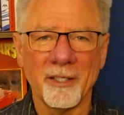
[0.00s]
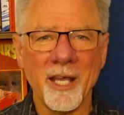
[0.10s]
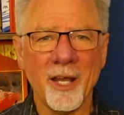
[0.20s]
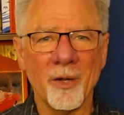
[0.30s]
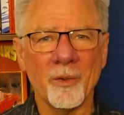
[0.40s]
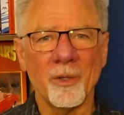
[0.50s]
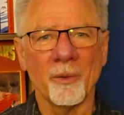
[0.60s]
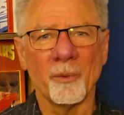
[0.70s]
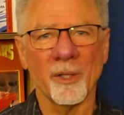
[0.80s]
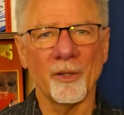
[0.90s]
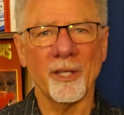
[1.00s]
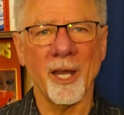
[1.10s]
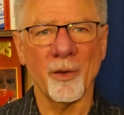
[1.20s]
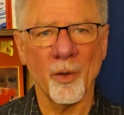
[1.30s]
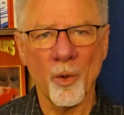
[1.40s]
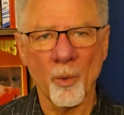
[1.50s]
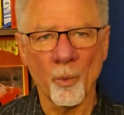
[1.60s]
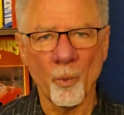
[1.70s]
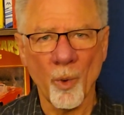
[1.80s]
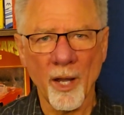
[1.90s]
Now, we'll look at
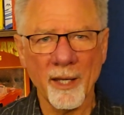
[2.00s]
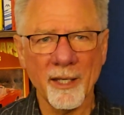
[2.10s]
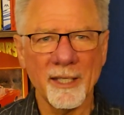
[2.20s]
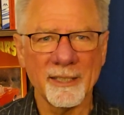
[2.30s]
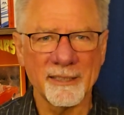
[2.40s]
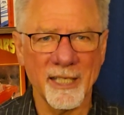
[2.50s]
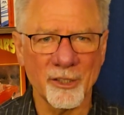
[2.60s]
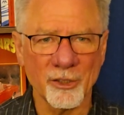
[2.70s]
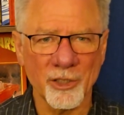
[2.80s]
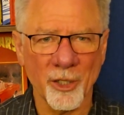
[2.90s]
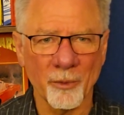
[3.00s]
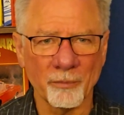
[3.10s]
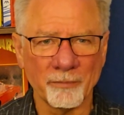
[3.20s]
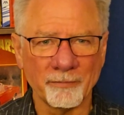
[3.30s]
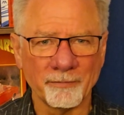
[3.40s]
one center stone.